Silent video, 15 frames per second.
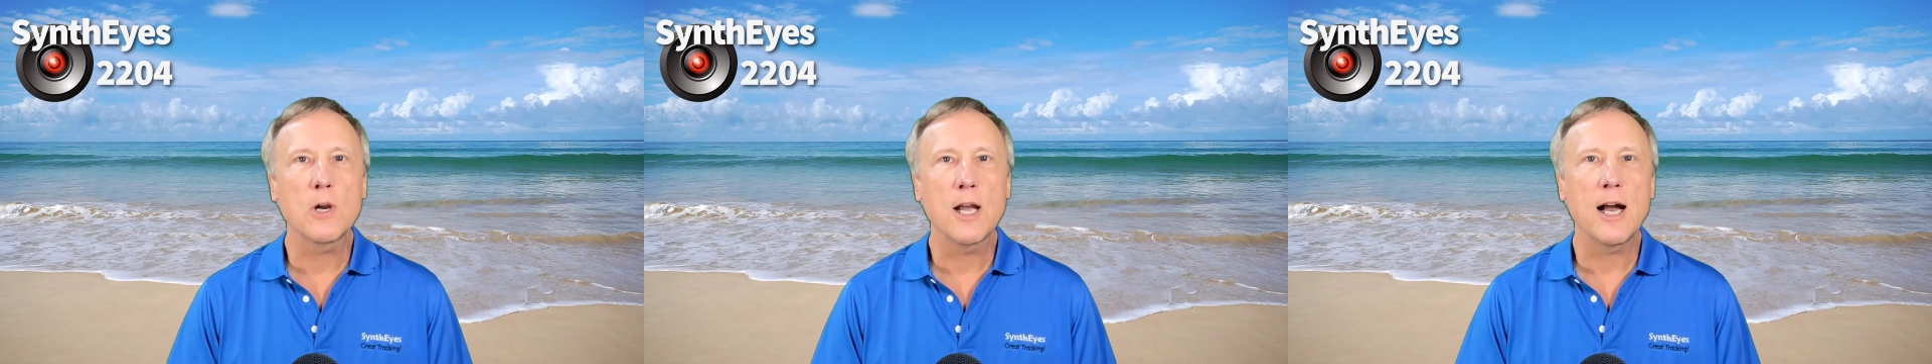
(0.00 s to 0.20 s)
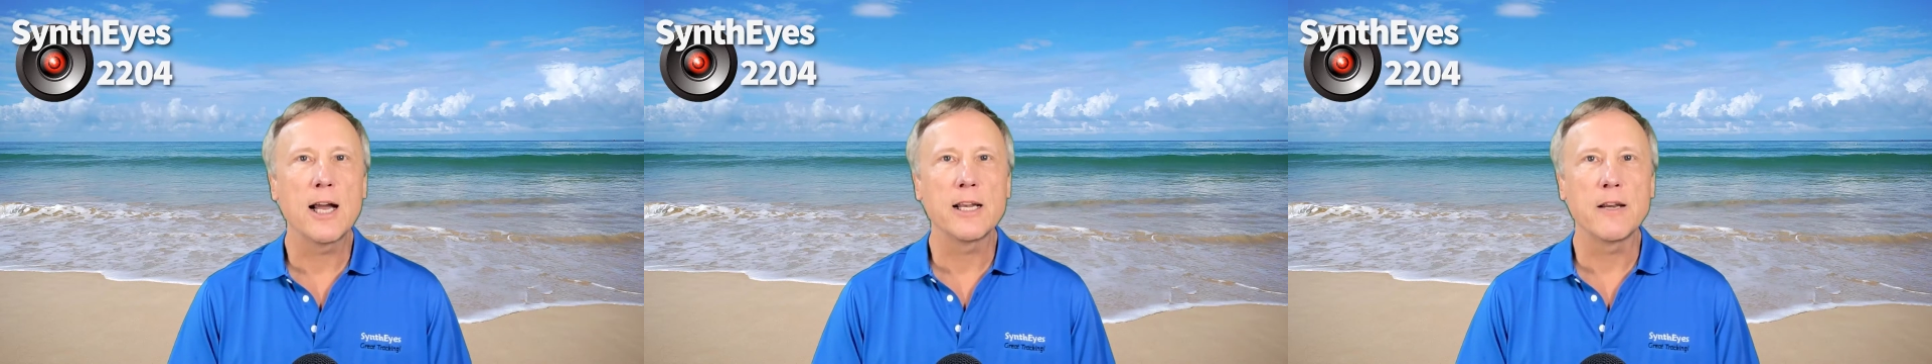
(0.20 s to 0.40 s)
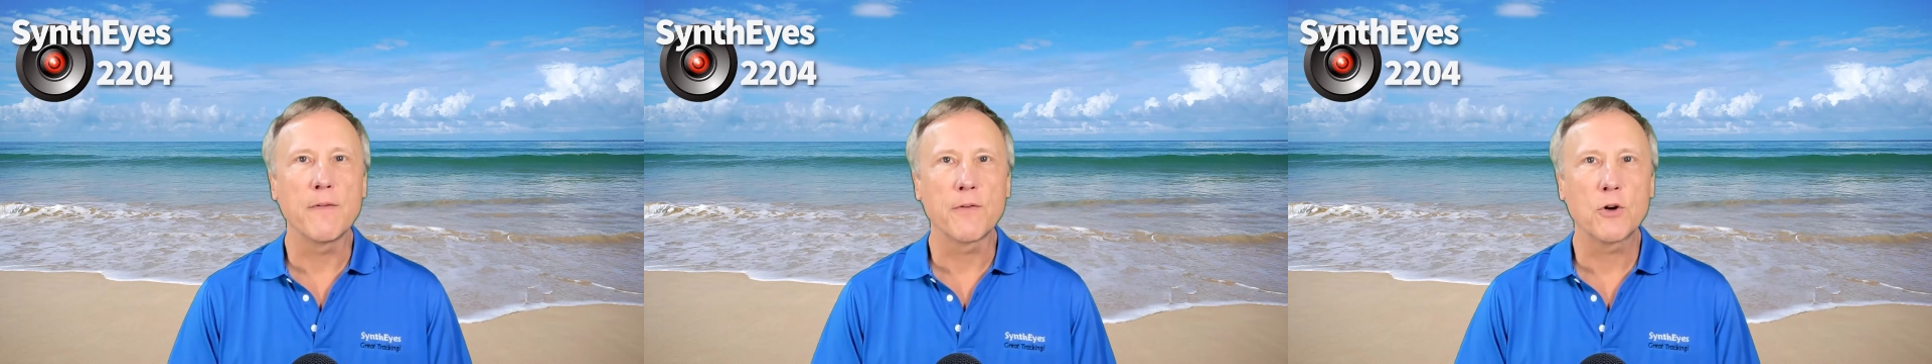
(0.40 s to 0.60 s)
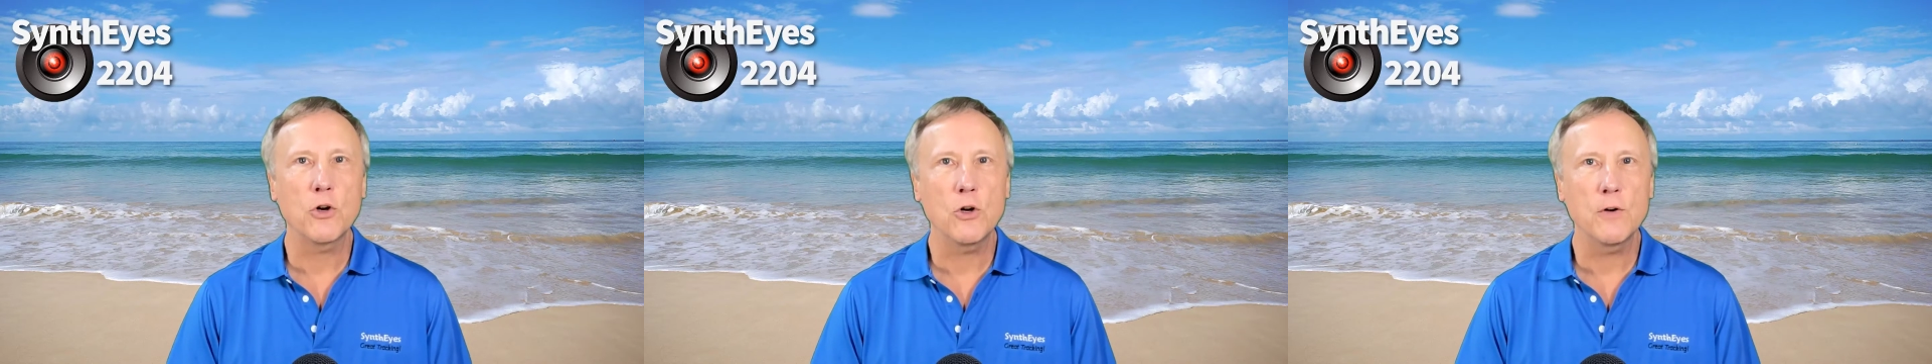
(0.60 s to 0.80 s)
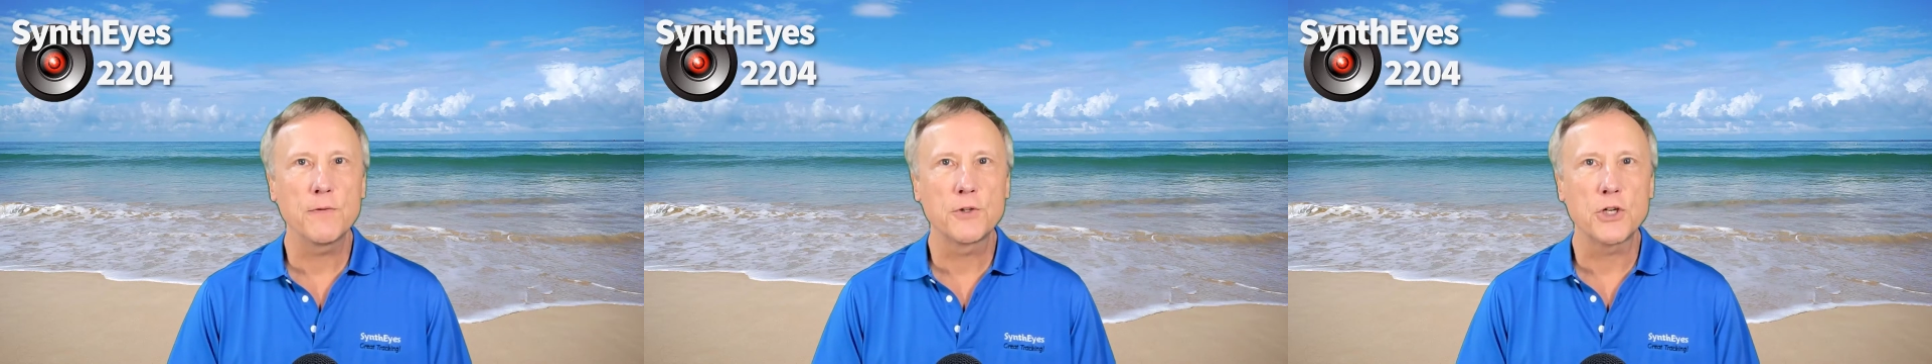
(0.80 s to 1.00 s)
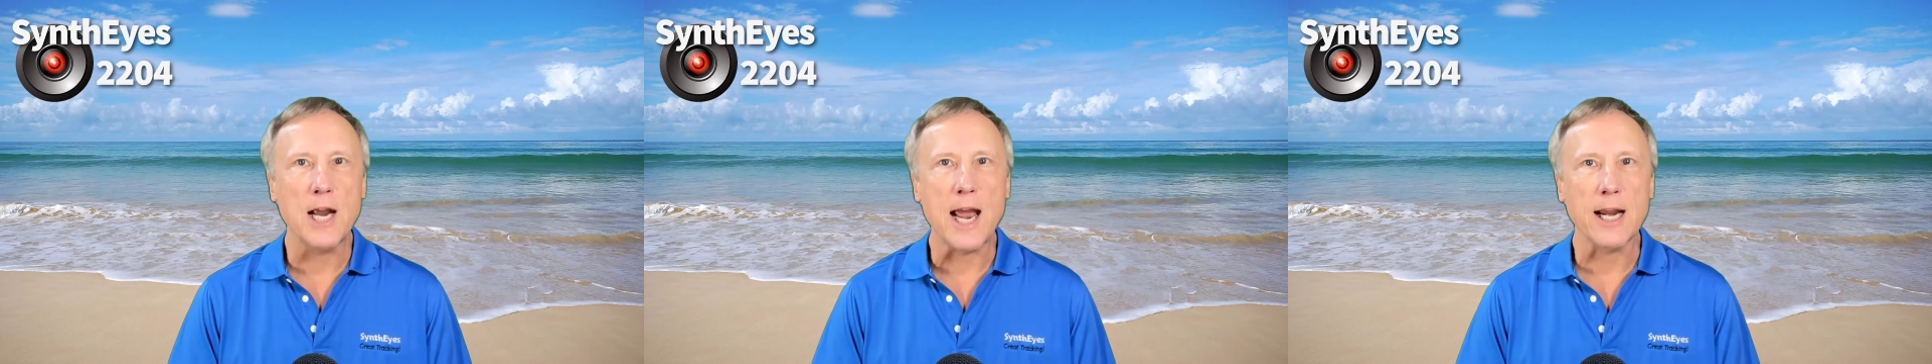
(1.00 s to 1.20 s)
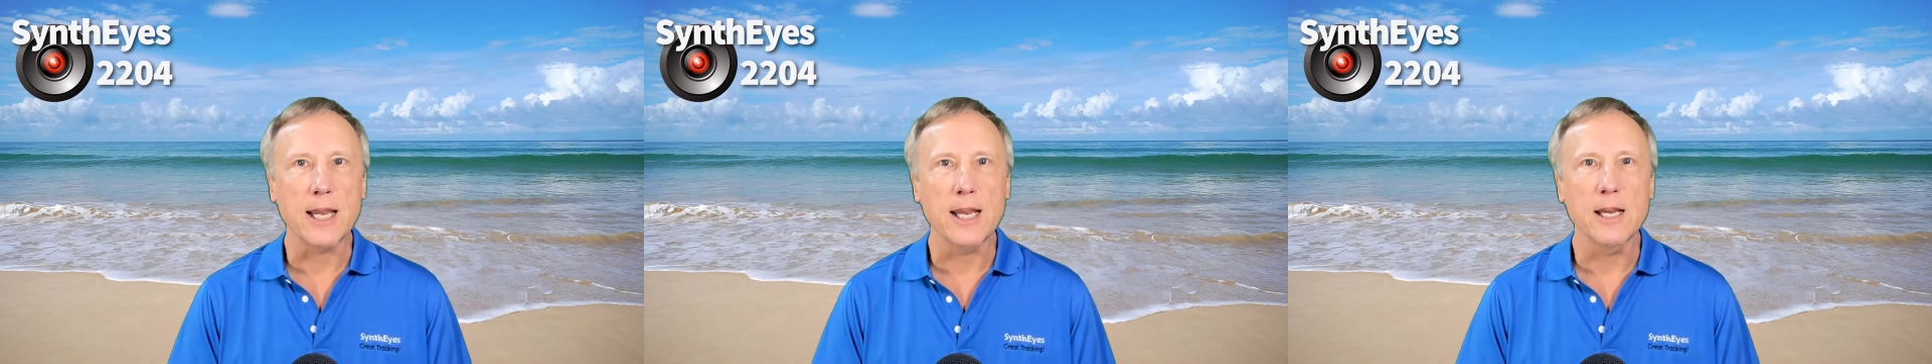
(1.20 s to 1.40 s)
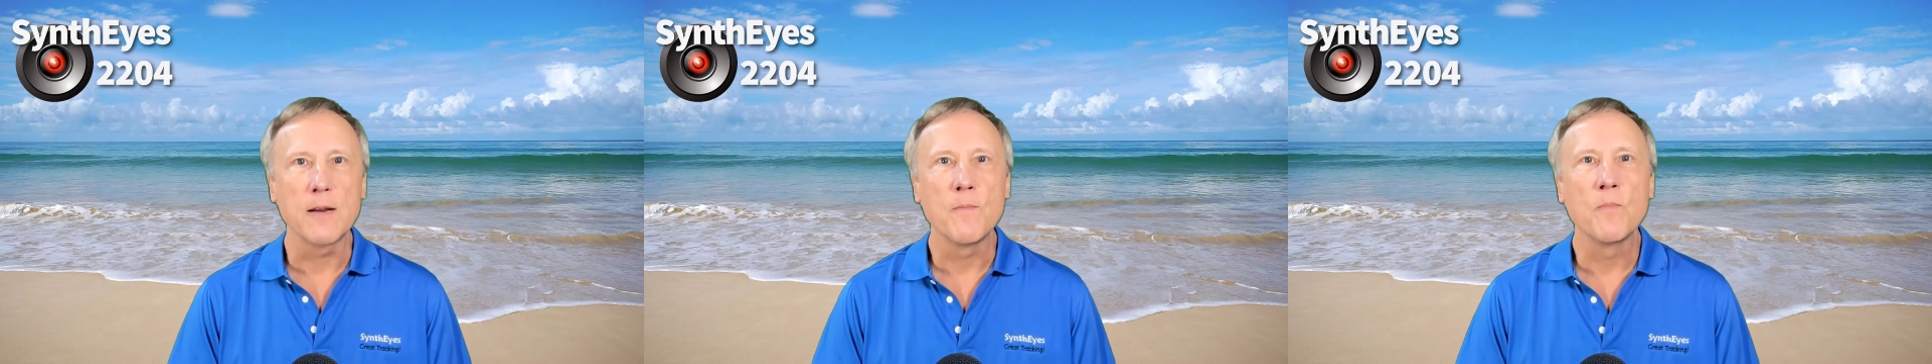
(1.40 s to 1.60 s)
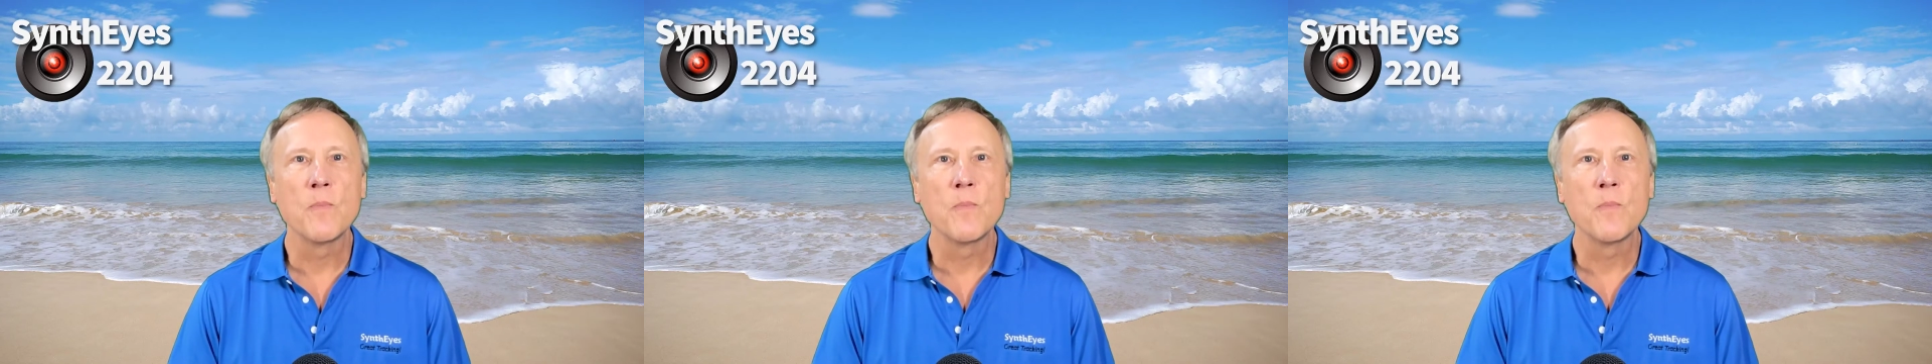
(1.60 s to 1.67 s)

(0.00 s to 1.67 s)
kind of curve tracking